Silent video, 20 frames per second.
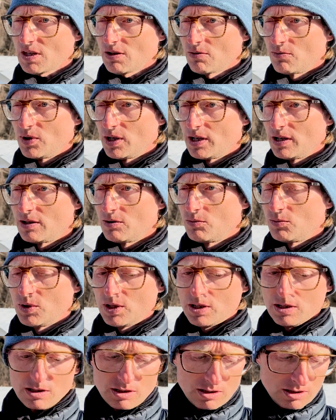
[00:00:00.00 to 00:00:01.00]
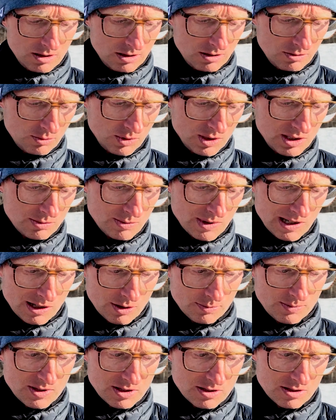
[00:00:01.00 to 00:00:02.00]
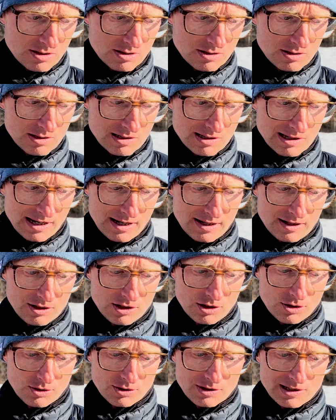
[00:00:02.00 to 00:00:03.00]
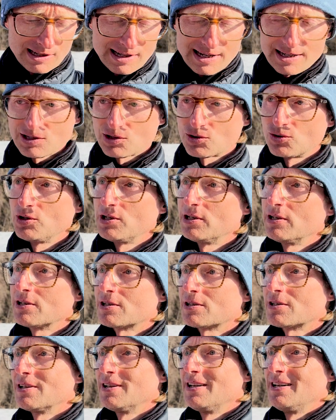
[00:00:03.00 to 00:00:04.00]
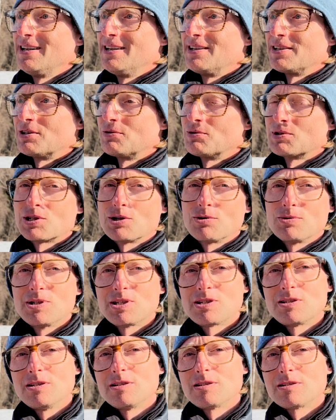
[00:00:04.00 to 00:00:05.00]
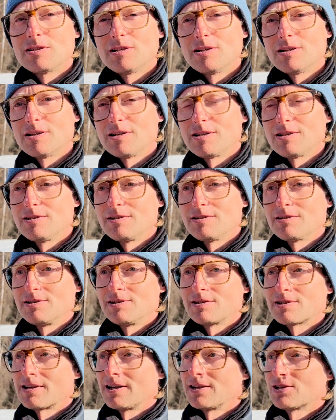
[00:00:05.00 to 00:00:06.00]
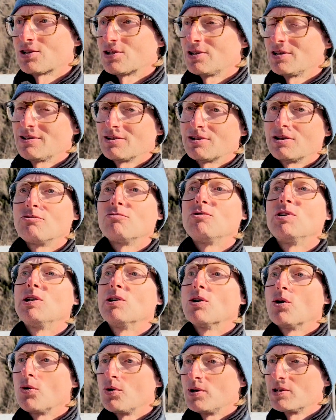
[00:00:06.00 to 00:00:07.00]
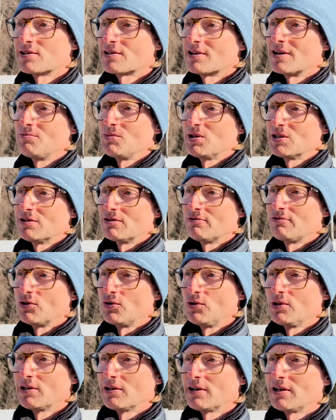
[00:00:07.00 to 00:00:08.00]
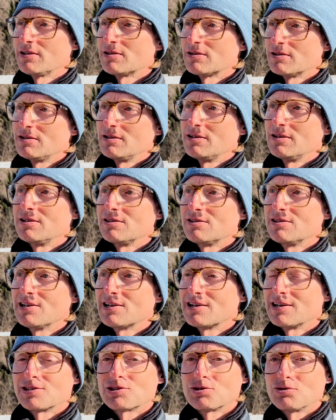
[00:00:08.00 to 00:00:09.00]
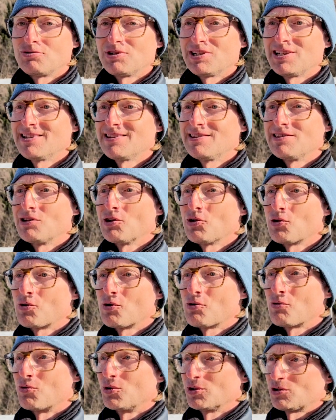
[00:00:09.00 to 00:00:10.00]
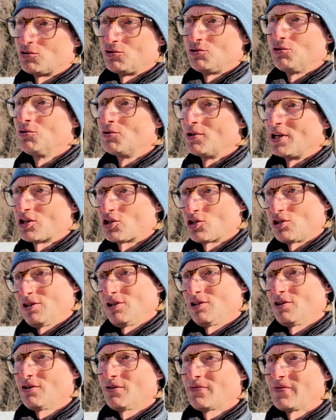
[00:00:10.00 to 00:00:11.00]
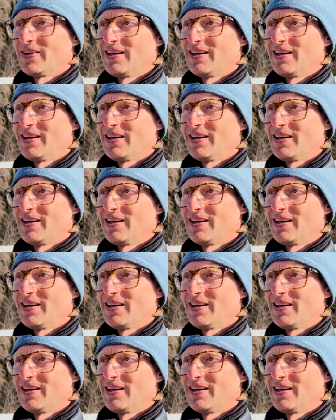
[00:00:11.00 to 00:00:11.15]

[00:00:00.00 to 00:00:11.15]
when we developed this glider, you know, the last 2 years, there was always this discussion, and we know it's coming, the folding lines in the ENC class, so we didn't know what to do actually. You know?